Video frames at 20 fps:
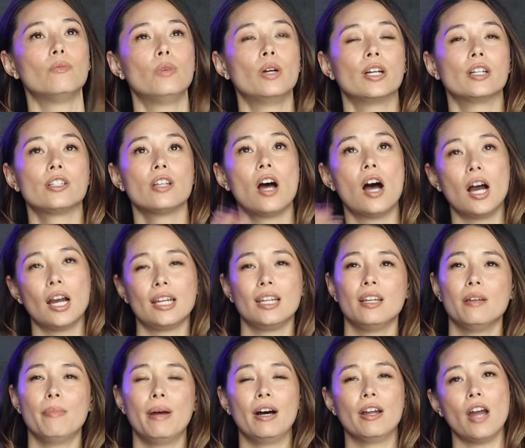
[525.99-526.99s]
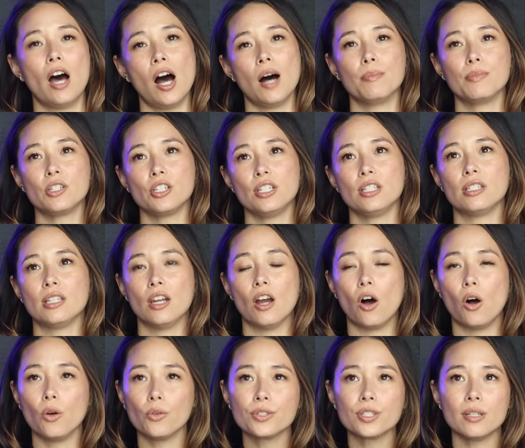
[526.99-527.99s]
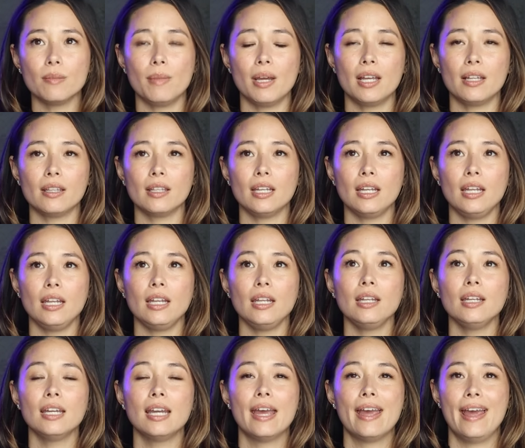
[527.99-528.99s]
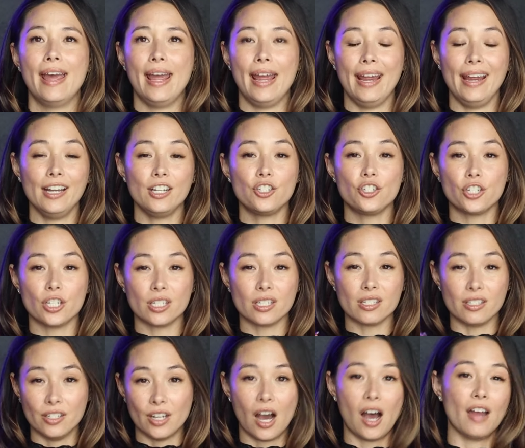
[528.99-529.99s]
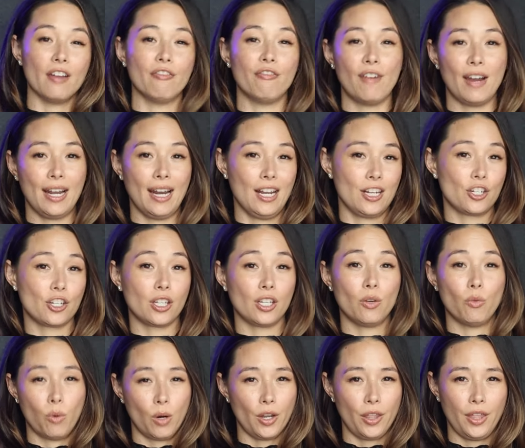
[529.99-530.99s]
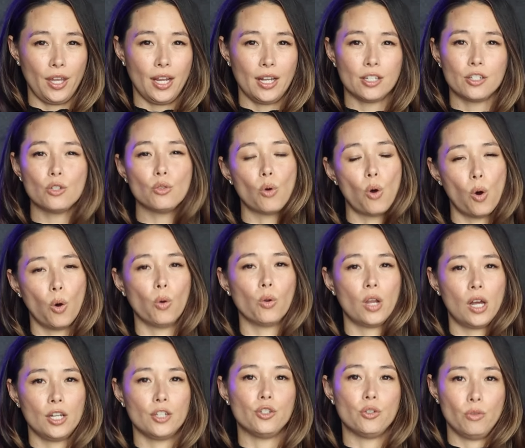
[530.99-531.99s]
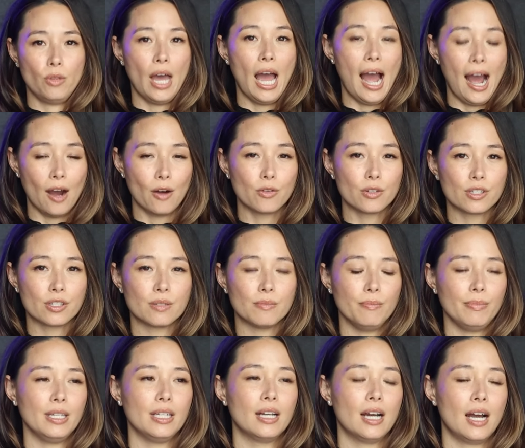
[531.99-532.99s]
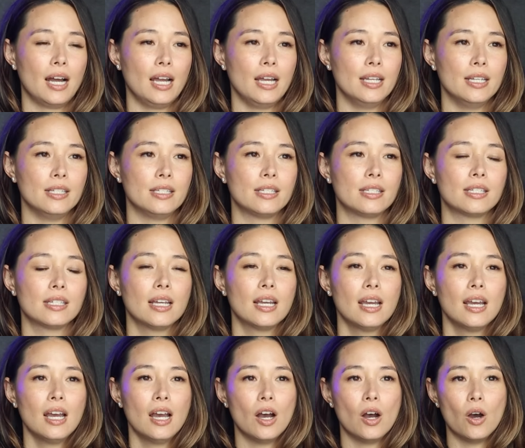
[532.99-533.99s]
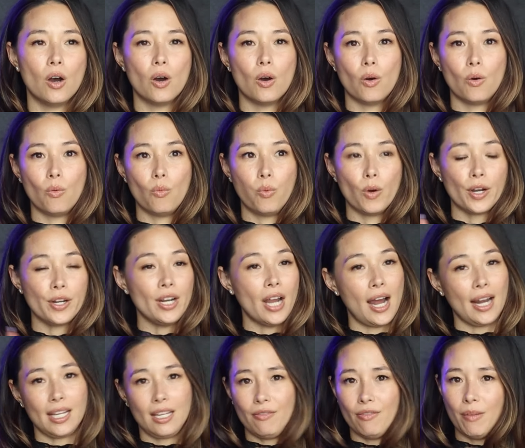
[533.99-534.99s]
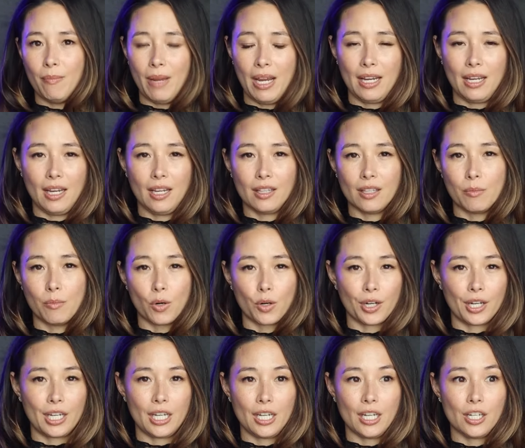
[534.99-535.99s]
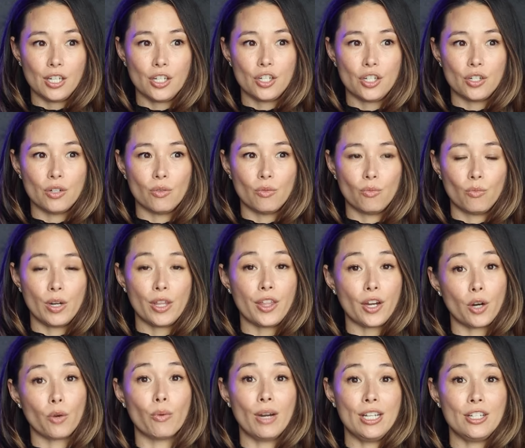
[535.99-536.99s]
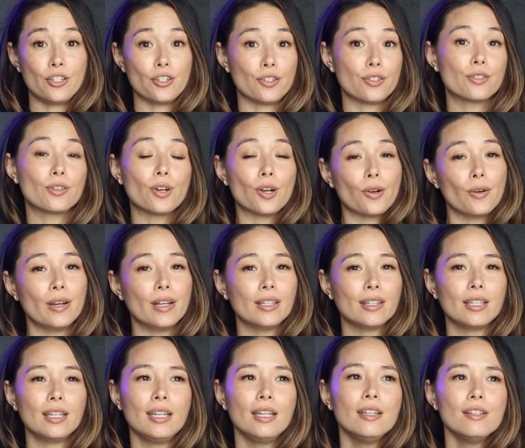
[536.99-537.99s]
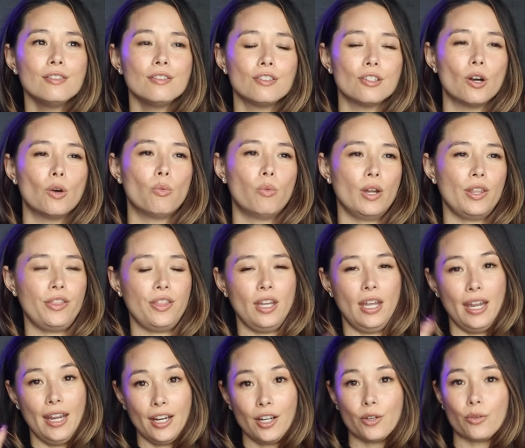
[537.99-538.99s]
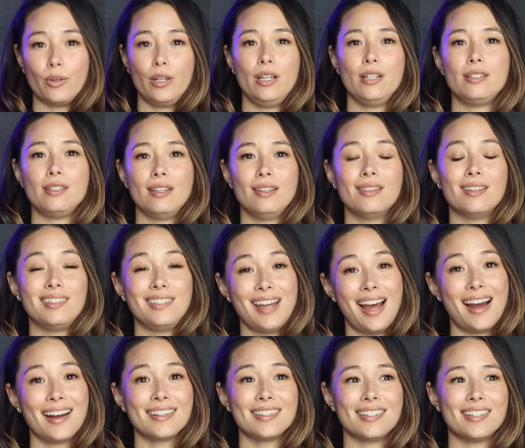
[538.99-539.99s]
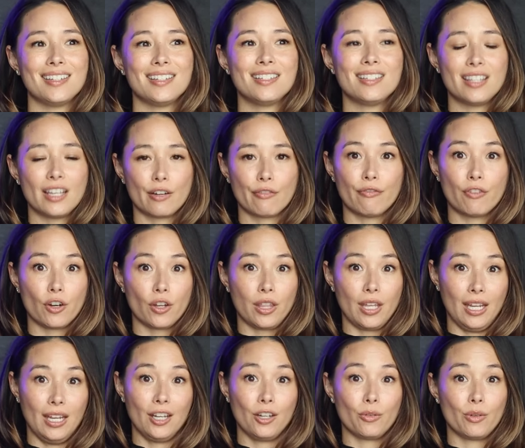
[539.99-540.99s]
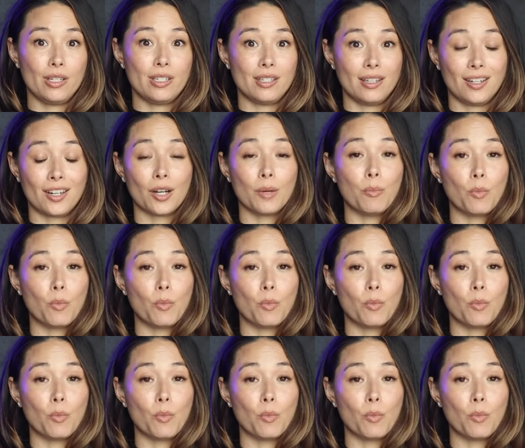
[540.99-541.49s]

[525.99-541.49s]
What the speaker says: We're talking about options, and ultimately, it's just not financially worth it to hold on to the house because we're not even making the mortgage with our renters currently. So with the increase in the taxes, therefore the increase in our